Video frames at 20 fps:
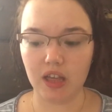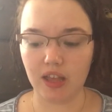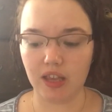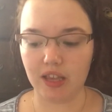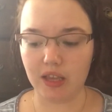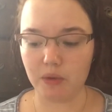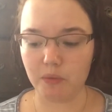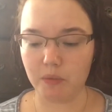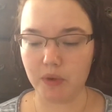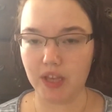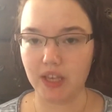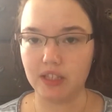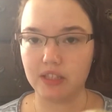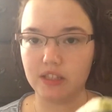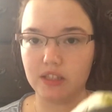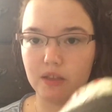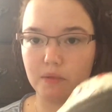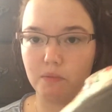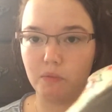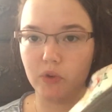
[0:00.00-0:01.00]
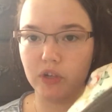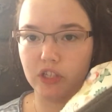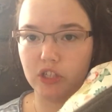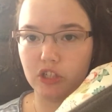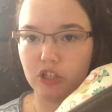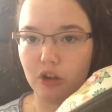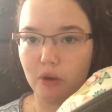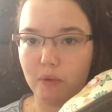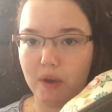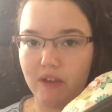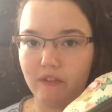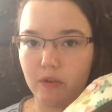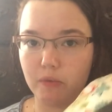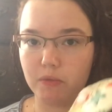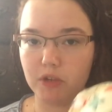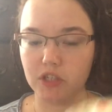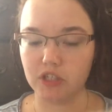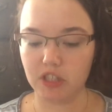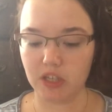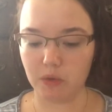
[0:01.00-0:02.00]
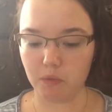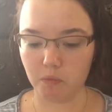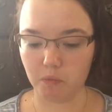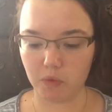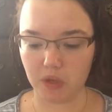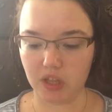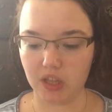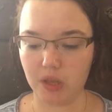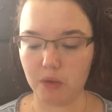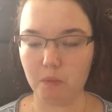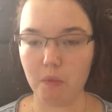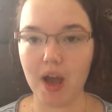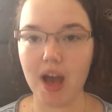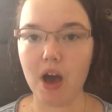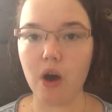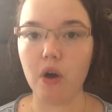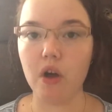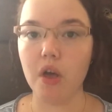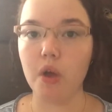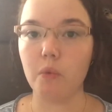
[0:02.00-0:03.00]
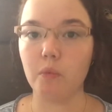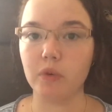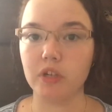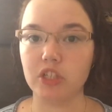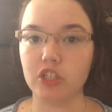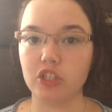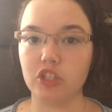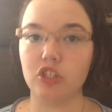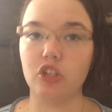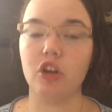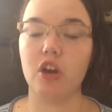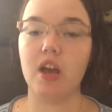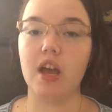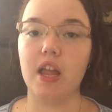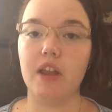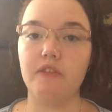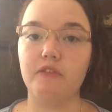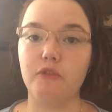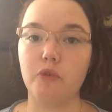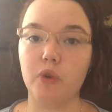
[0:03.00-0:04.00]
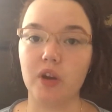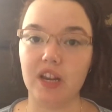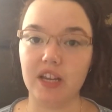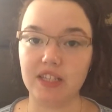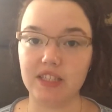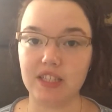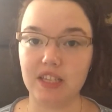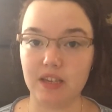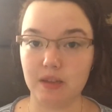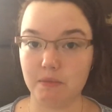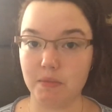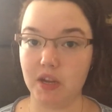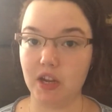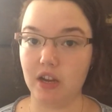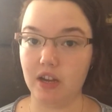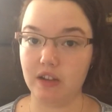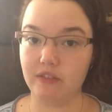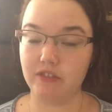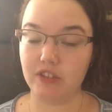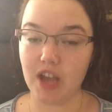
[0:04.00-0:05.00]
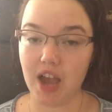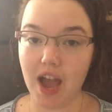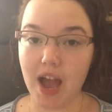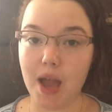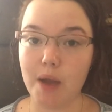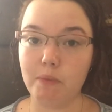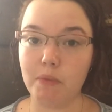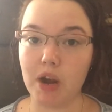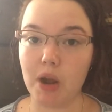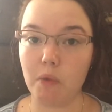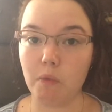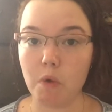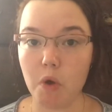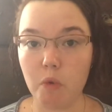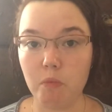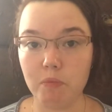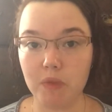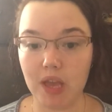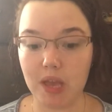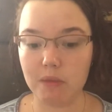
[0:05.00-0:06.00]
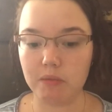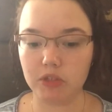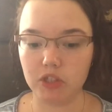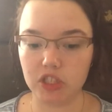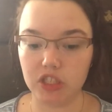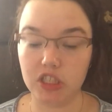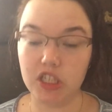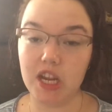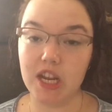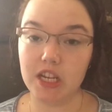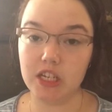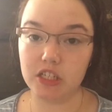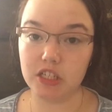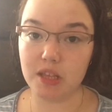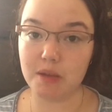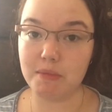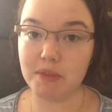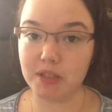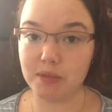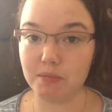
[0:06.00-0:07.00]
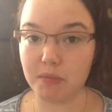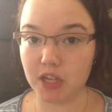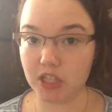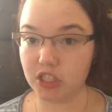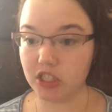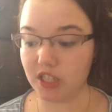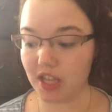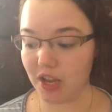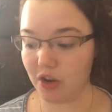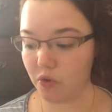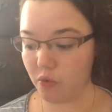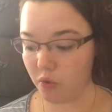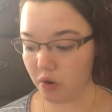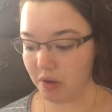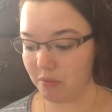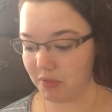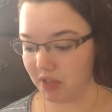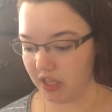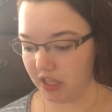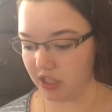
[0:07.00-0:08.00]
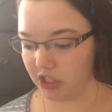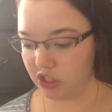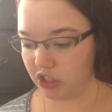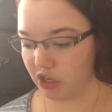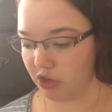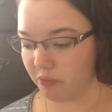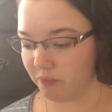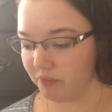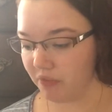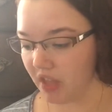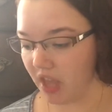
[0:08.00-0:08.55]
Like, it wicks the moisture away from your skin really well, which is good for an extended period of time where I won't be able to change them as much as I normally do.